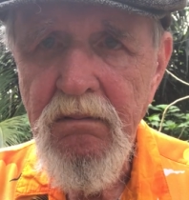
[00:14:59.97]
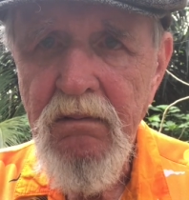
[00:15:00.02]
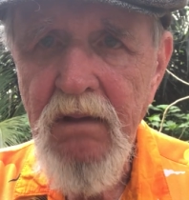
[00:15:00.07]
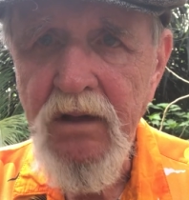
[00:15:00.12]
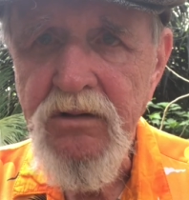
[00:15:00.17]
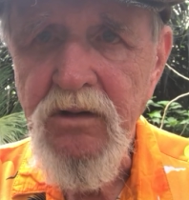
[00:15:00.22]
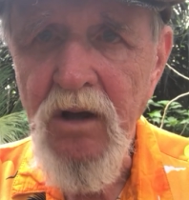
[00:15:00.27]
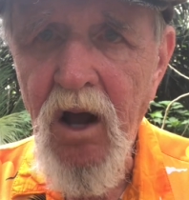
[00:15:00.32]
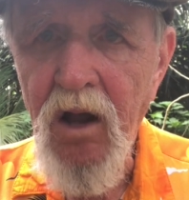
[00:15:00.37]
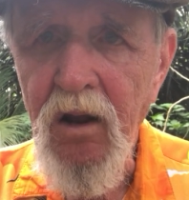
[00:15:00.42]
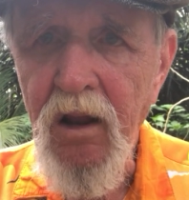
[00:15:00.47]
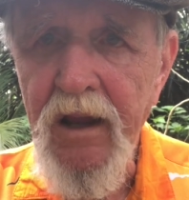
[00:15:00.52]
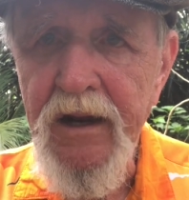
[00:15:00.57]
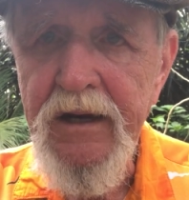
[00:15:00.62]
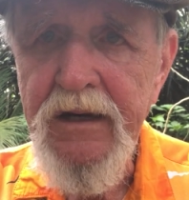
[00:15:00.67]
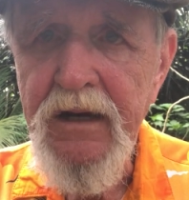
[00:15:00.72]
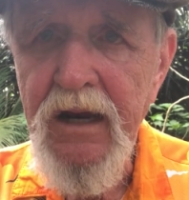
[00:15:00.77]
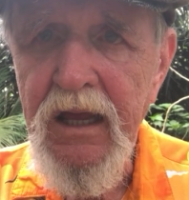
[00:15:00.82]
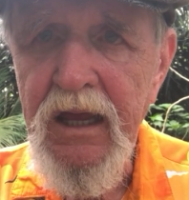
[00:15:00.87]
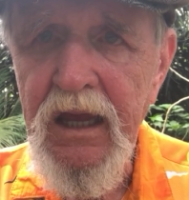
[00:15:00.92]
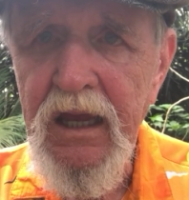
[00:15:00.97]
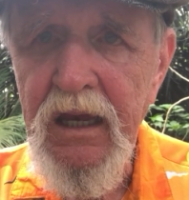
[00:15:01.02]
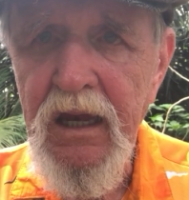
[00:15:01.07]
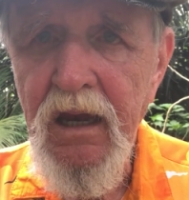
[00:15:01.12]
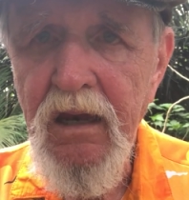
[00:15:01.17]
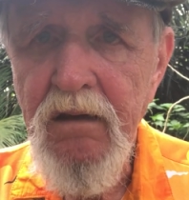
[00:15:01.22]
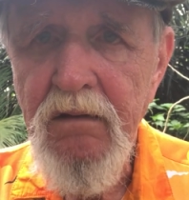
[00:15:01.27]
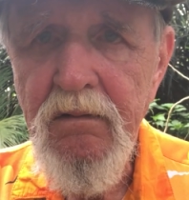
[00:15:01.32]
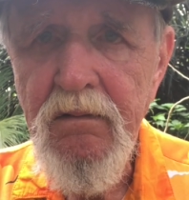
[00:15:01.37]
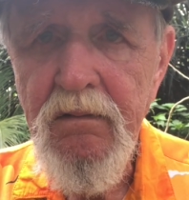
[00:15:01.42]
That's all they need.
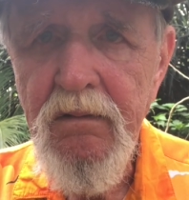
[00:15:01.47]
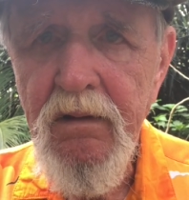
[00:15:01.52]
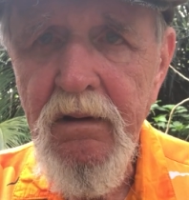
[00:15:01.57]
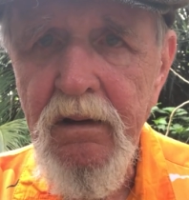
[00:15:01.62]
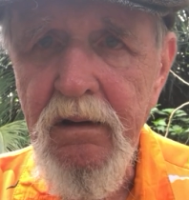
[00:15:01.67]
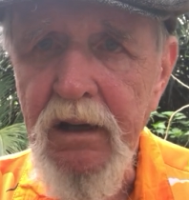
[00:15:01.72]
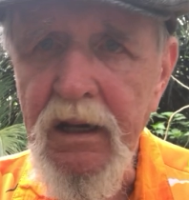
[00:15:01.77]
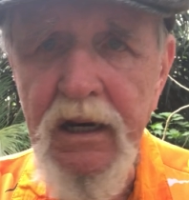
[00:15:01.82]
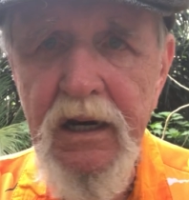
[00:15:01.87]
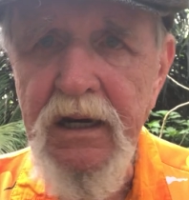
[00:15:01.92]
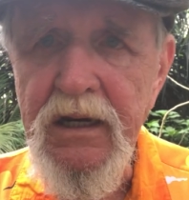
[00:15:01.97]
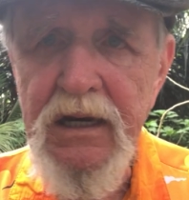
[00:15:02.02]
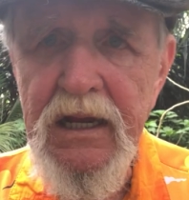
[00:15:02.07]
They didn't